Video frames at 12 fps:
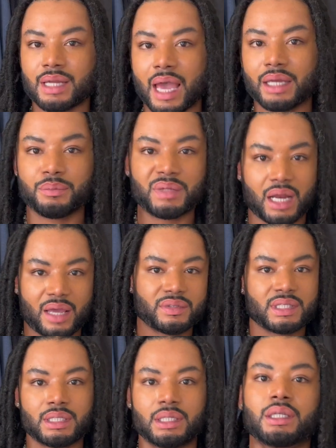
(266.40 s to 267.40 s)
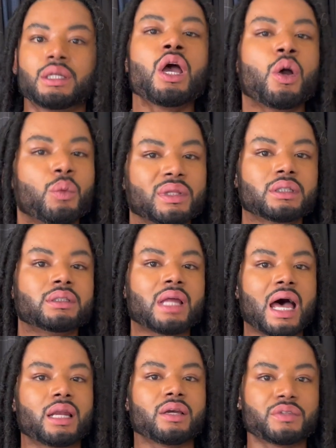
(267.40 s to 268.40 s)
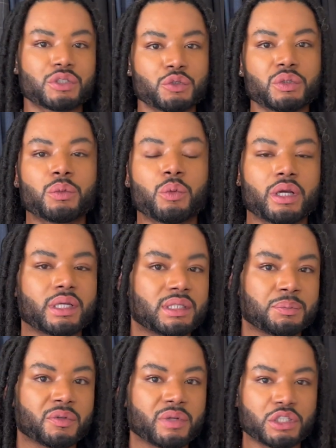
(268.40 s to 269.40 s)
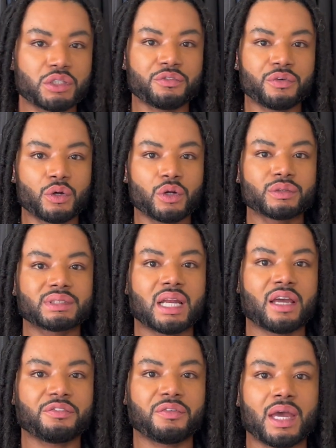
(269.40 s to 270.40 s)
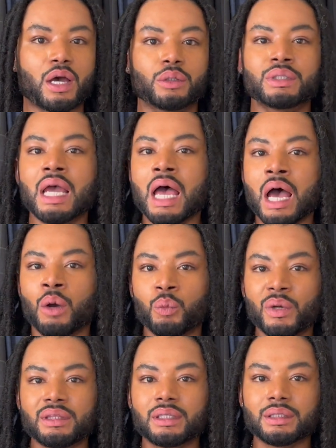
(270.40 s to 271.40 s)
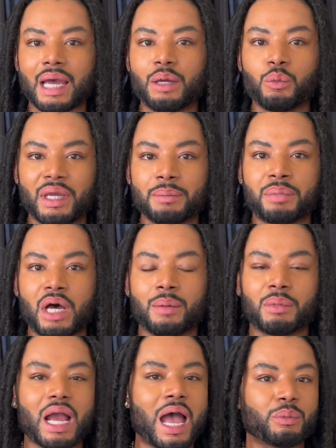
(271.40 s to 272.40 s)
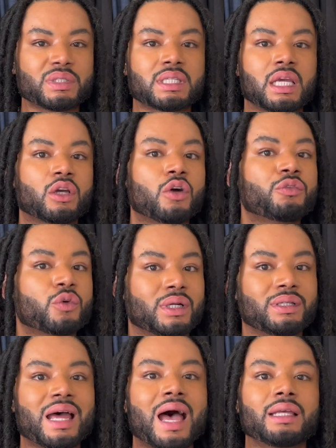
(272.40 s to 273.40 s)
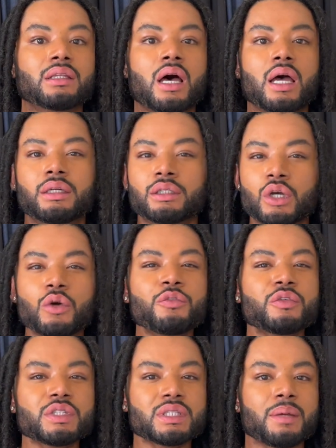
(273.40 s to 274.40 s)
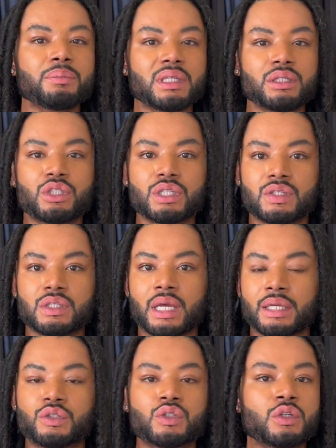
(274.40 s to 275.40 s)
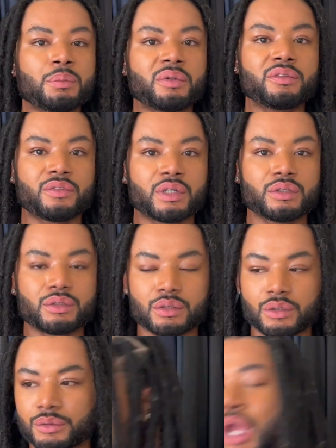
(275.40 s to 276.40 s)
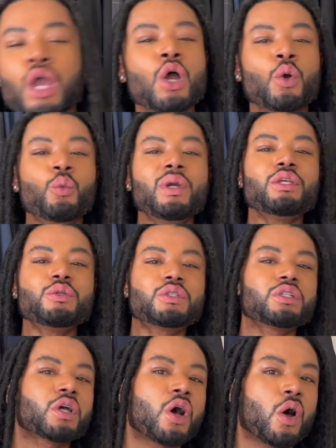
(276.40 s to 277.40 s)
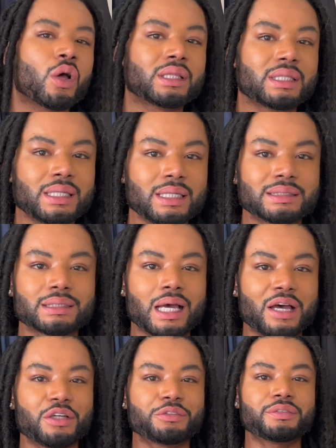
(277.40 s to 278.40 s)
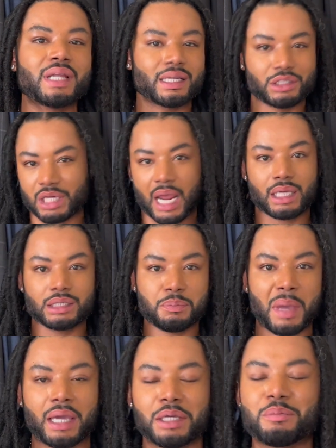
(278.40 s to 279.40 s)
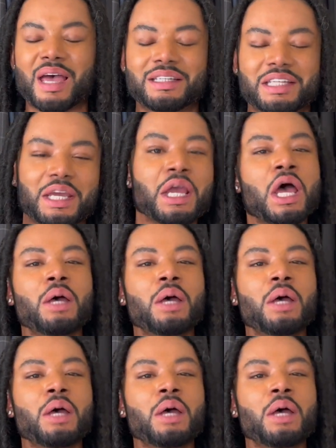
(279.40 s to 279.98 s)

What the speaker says: item that I've seen with a lot of the streetwear inspiration photos that I found. With a lightweight bomber, I would say go for a nylon. Go for something just like super versatile. We used to call these flight jackets back in my day.